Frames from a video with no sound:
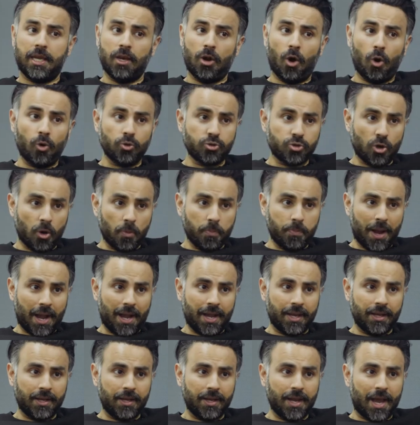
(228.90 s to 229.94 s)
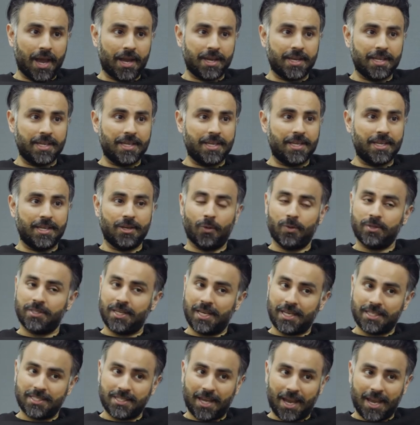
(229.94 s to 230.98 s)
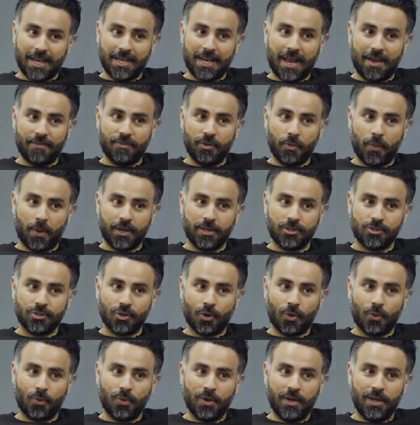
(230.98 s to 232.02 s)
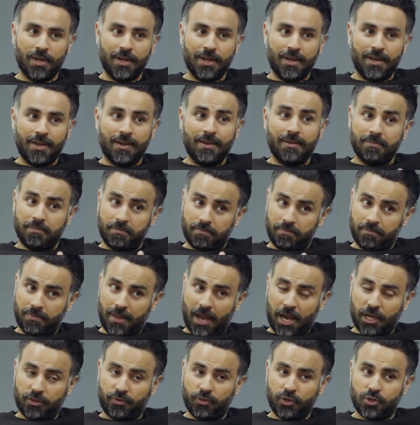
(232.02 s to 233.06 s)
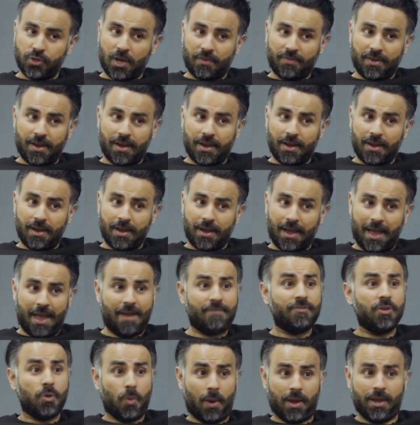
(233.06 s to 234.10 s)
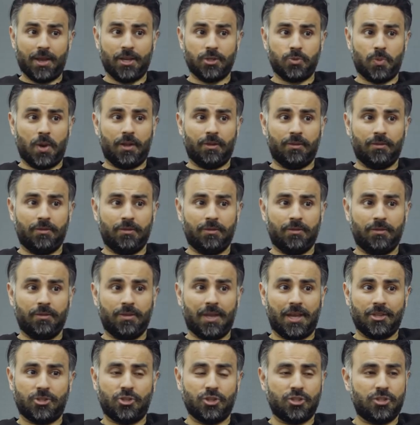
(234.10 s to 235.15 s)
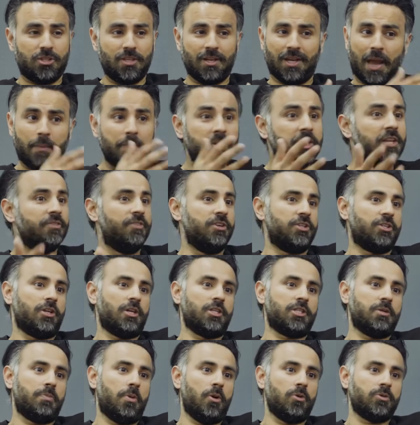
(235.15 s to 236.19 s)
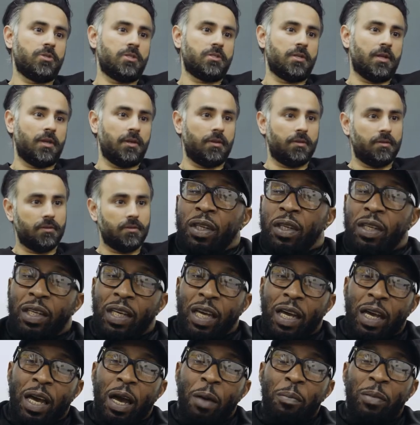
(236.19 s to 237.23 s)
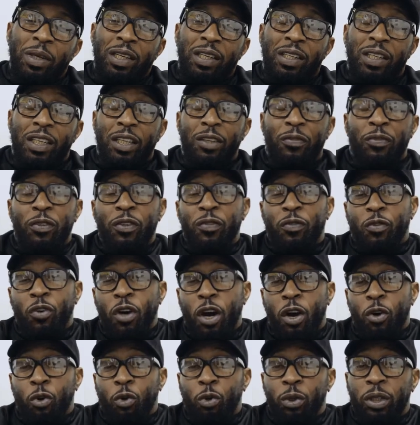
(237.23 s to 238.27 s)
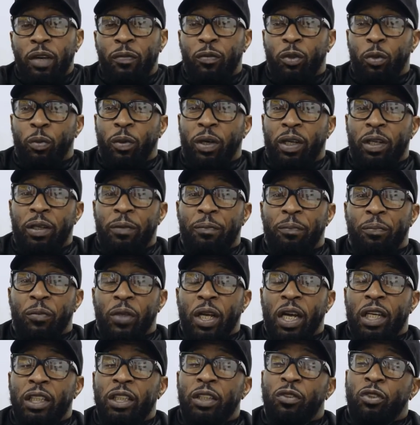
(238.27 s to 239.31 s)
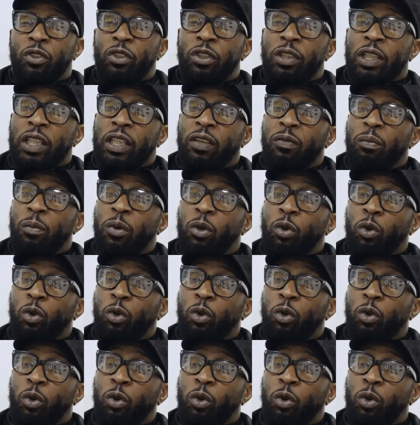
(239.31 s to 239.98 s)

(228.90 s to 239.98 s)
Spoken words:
also bang, and he, you know, he's an exciting heavyweight. So nice for you to have a heavyweight as well. That's just the glamour division, I suppose, isn't it? I mean, if you've got a good heavyweight and you can give him a